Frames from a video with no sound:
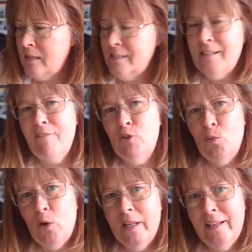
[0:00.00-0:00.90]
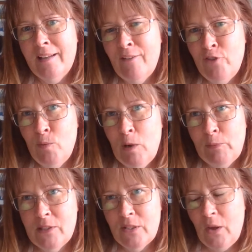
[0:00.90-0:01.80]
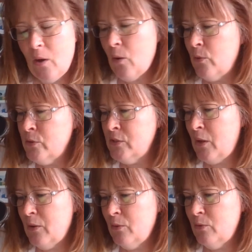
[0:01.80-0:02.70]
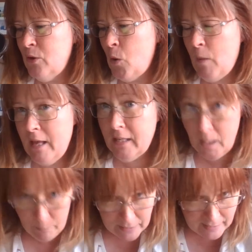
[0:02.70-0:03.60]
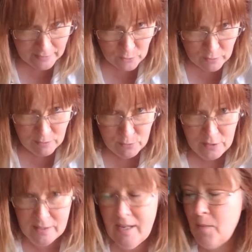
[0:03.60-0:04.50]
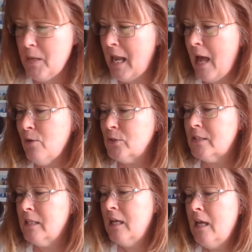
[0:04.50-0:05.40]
Discovered one a few moments ago, so no makeup and gray roots coming out.